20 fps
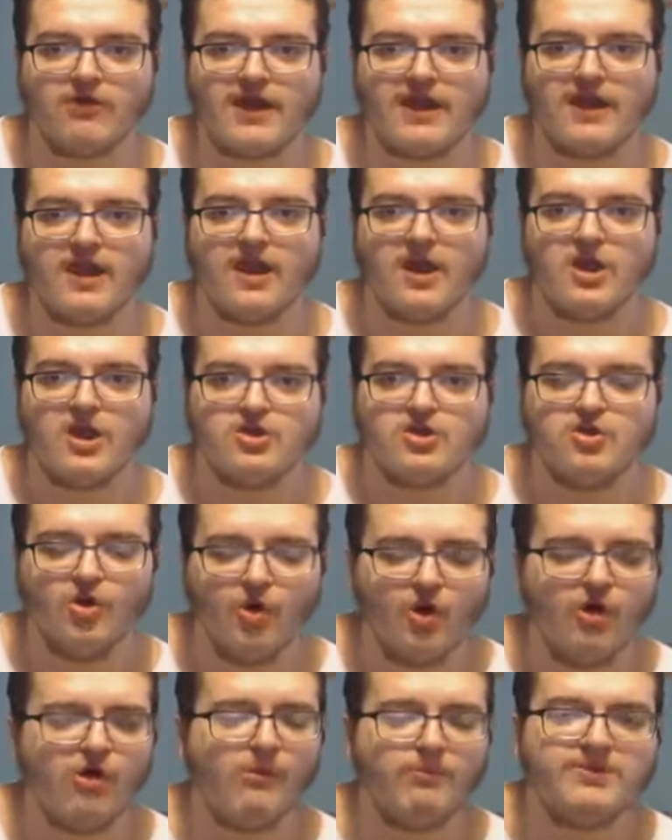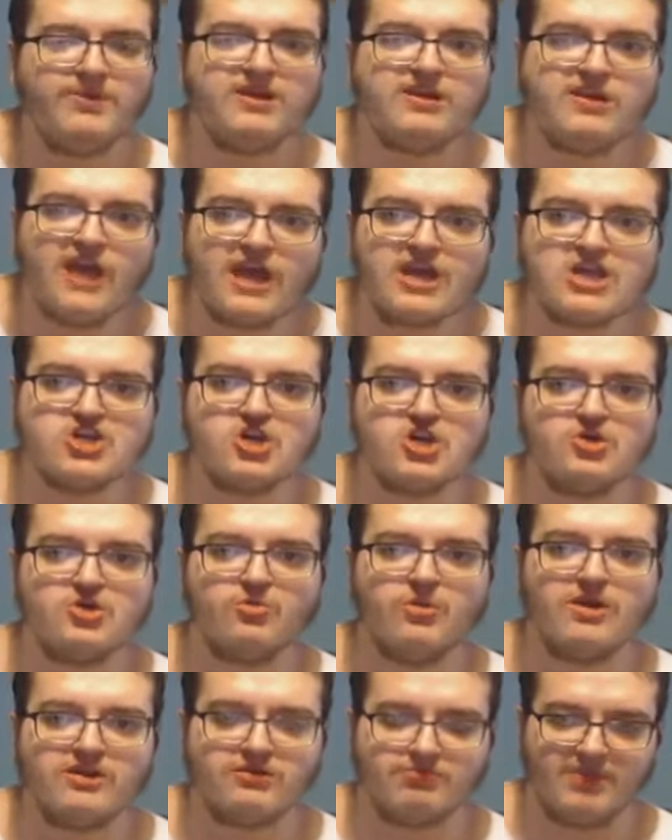Right? Your
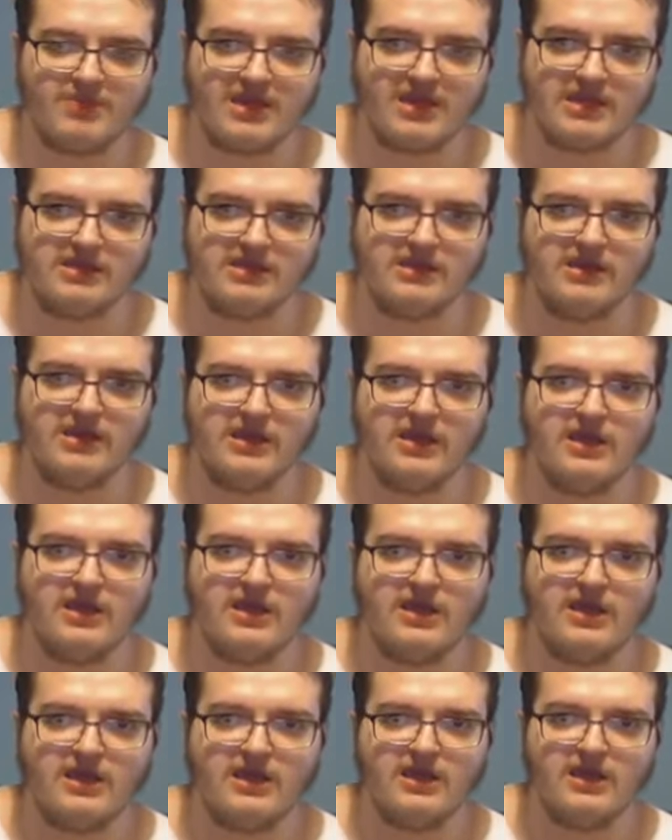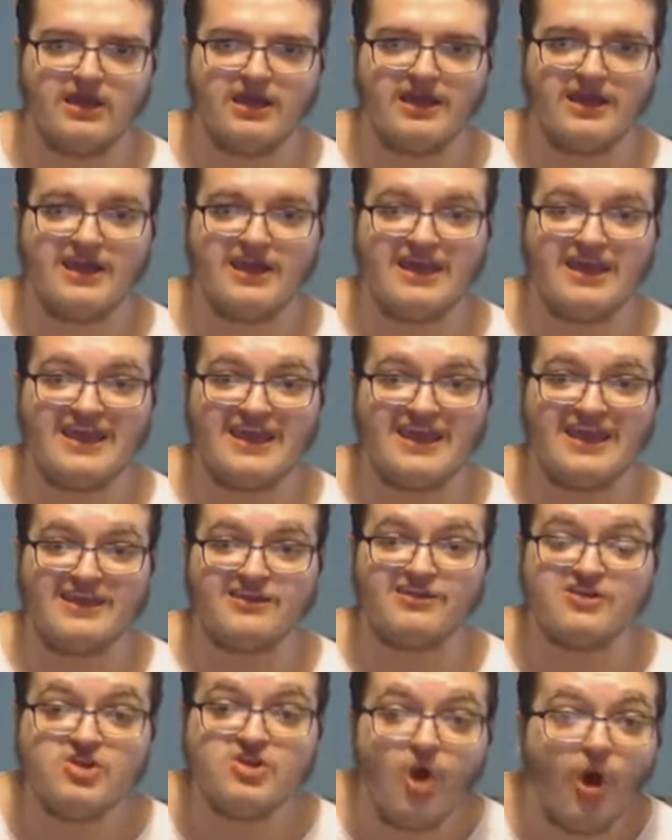obsession with me
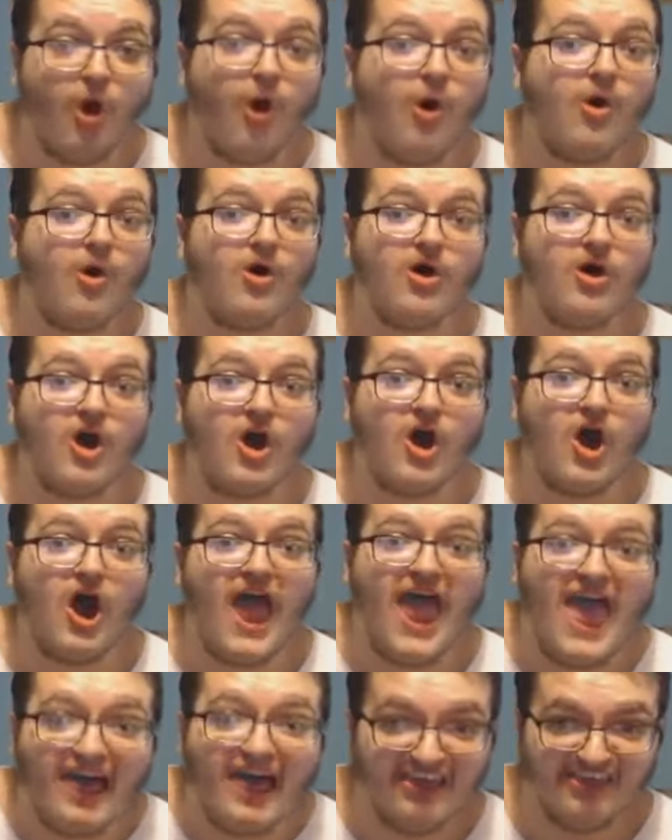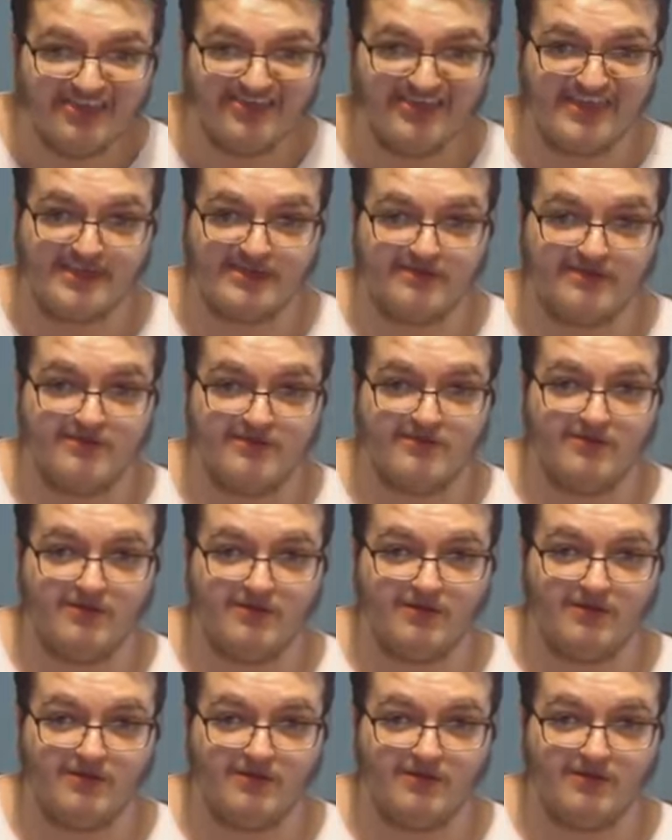is not healthy.